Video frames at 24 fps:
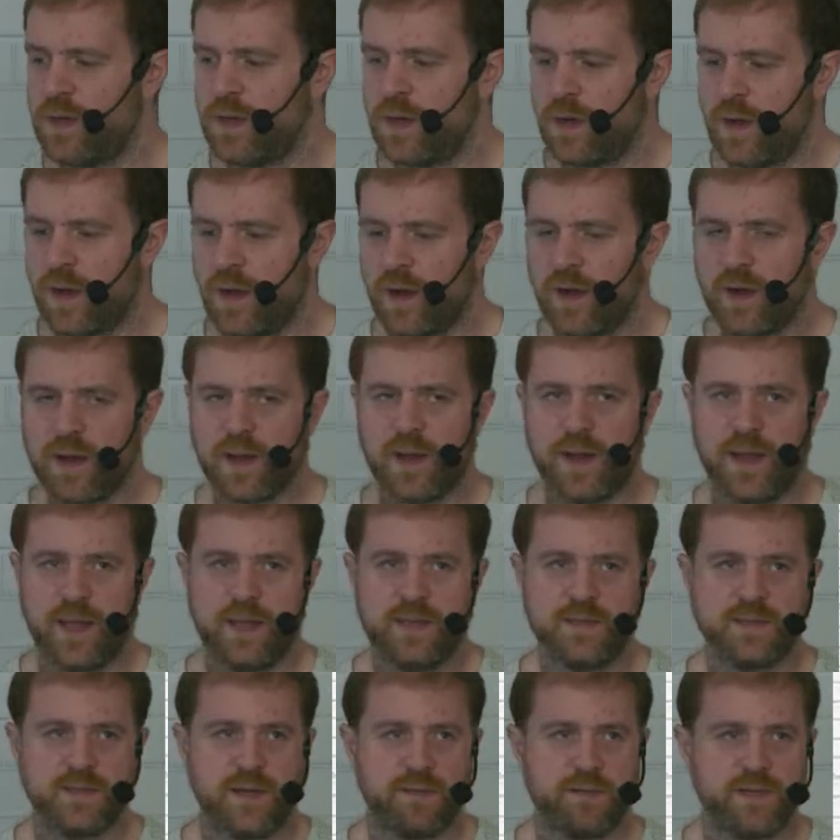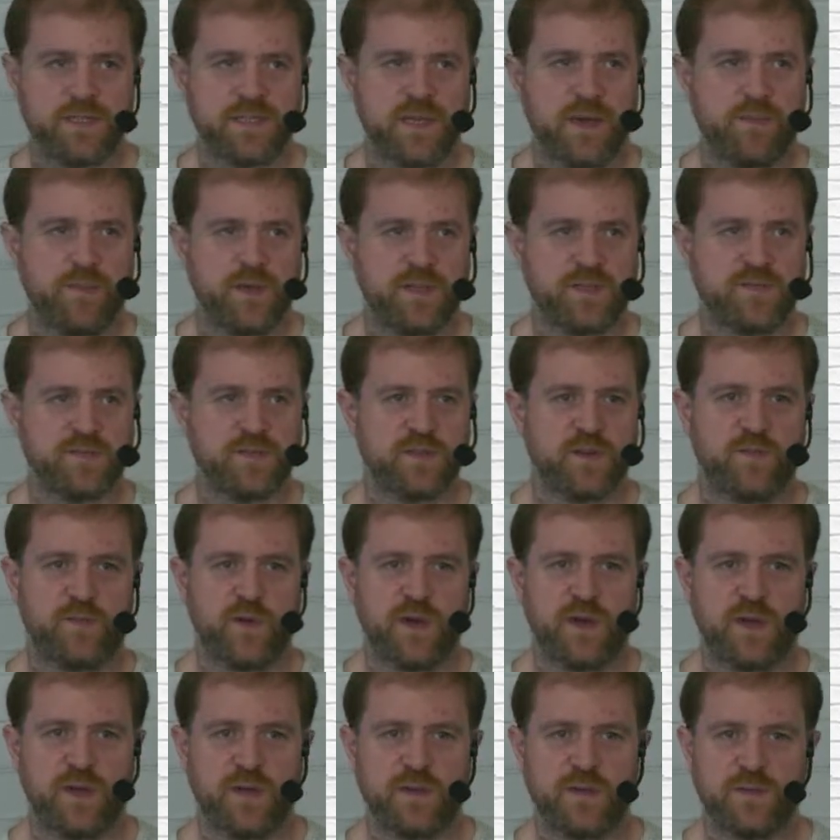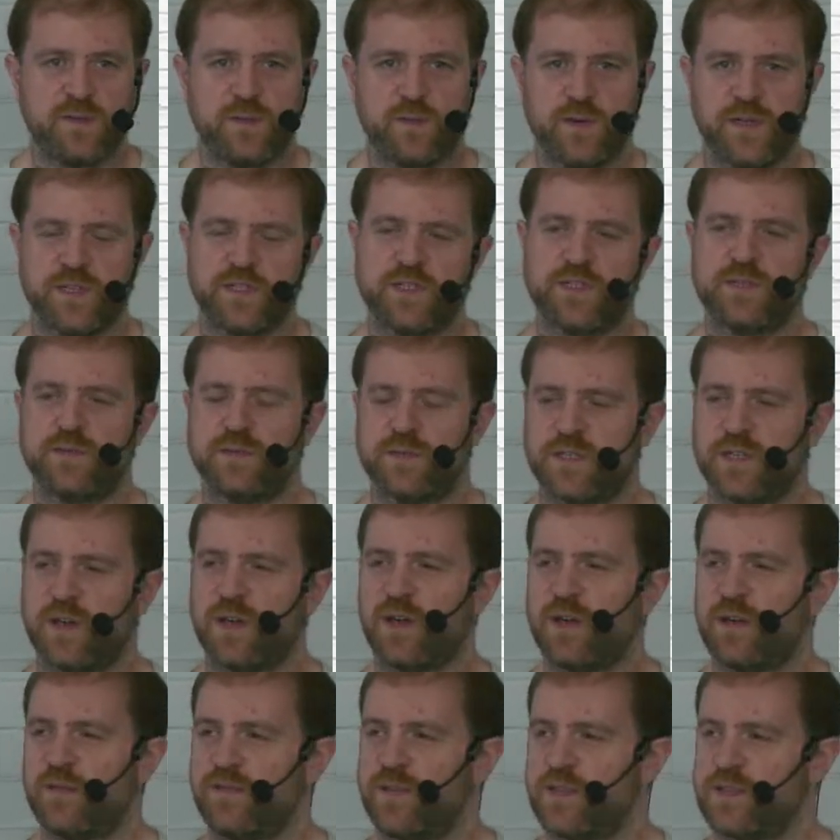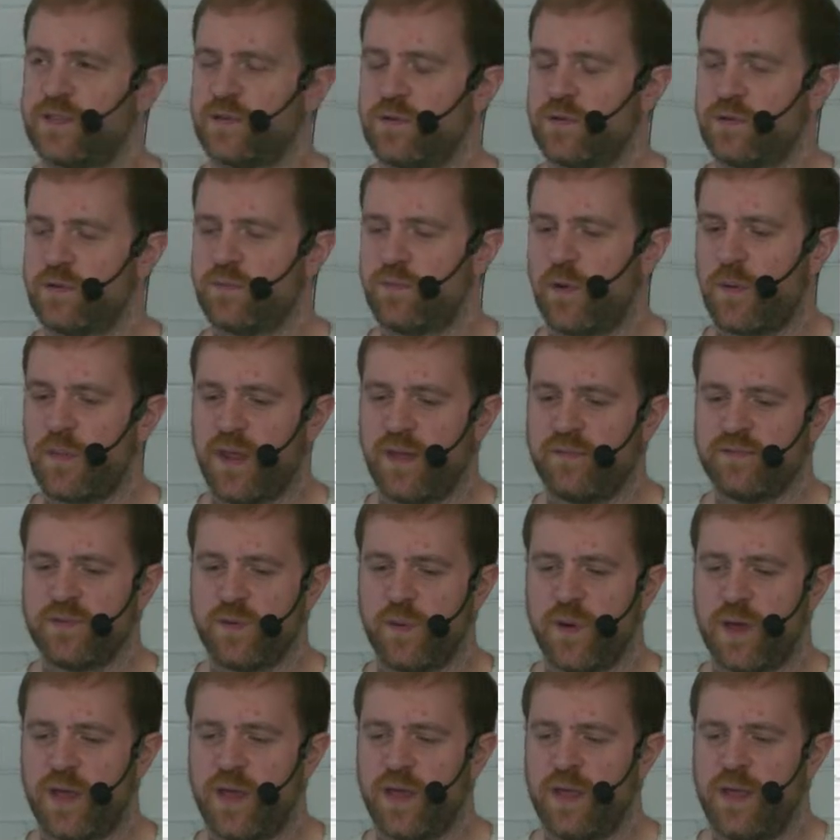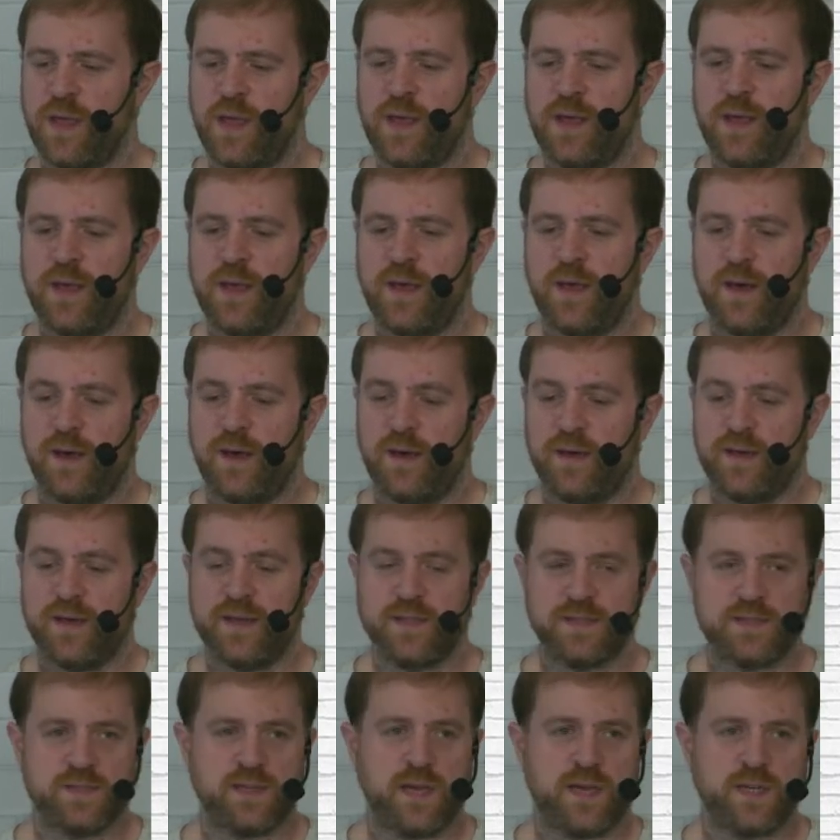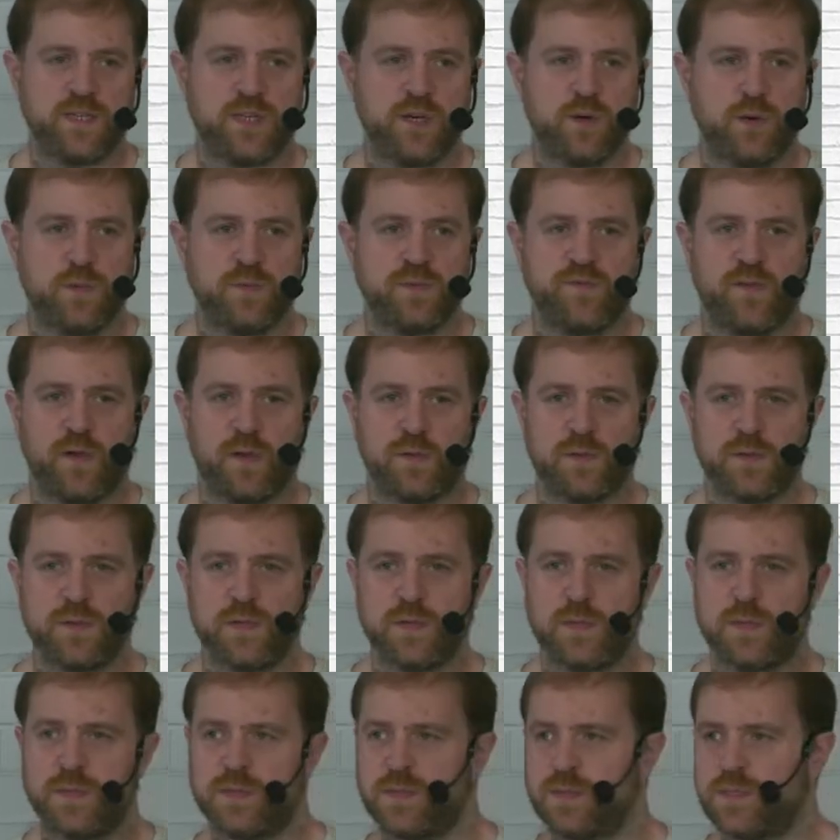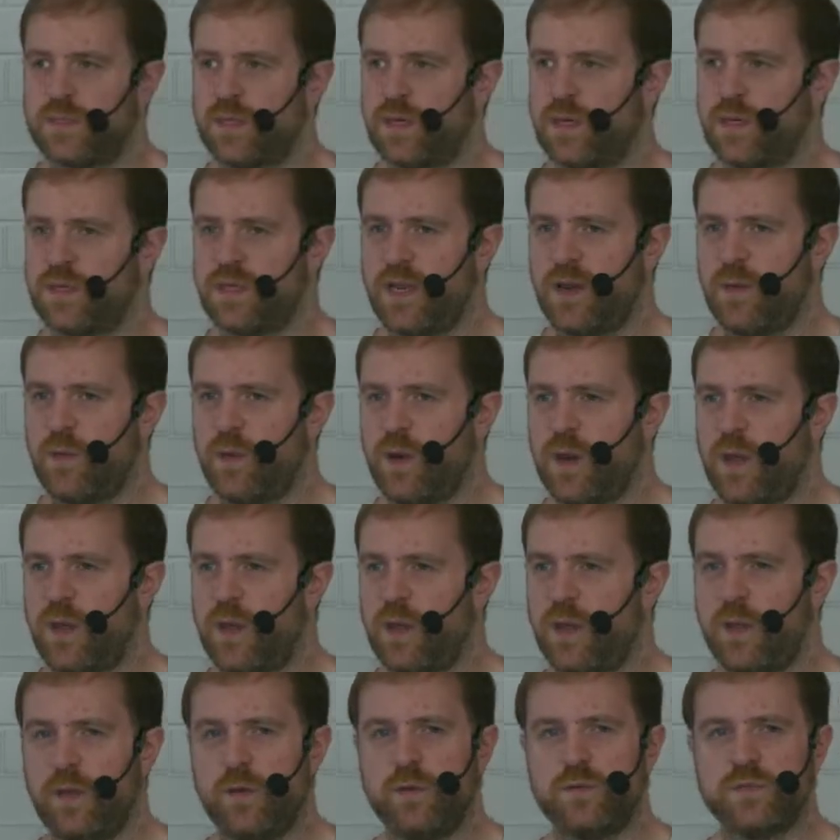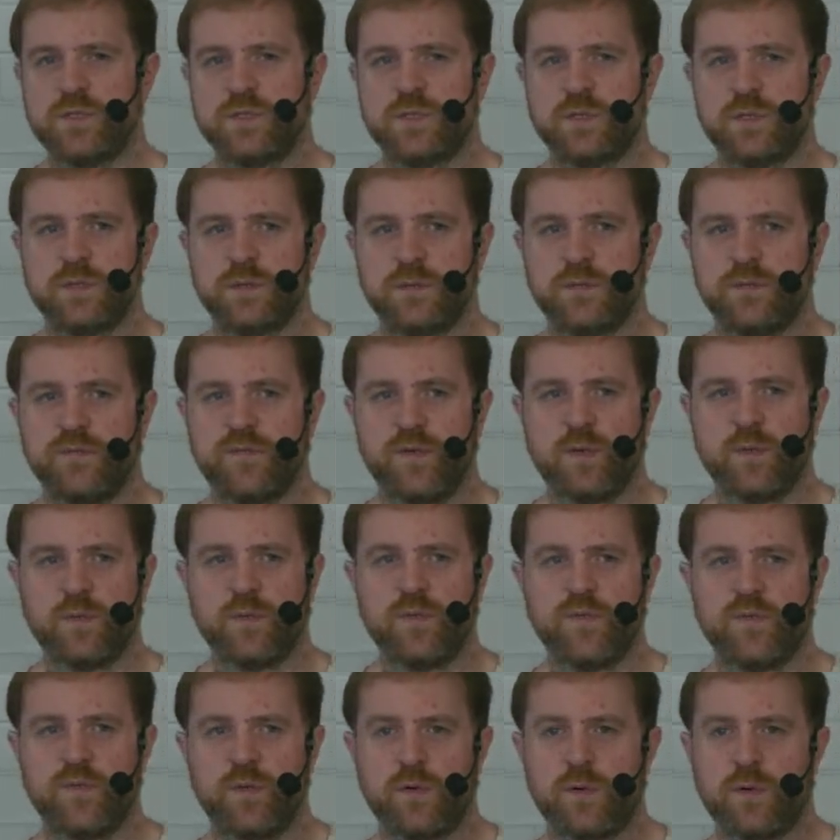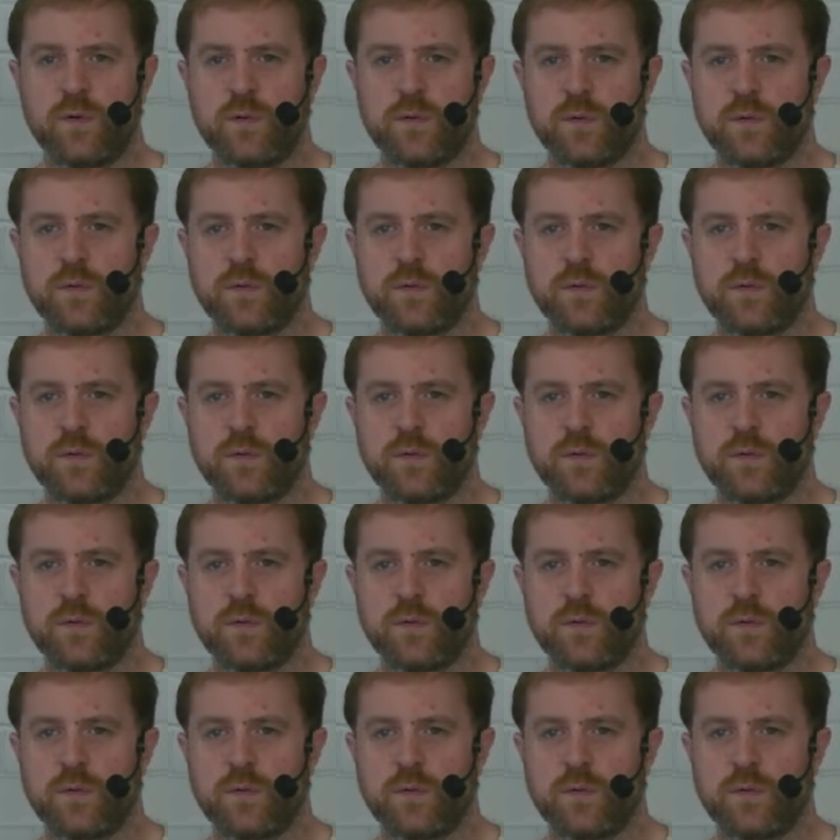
Luckily, there is a piece of software, which the title of this talk probably gives away. It's HashiCorp's Vault. So has anyone here used Vault before?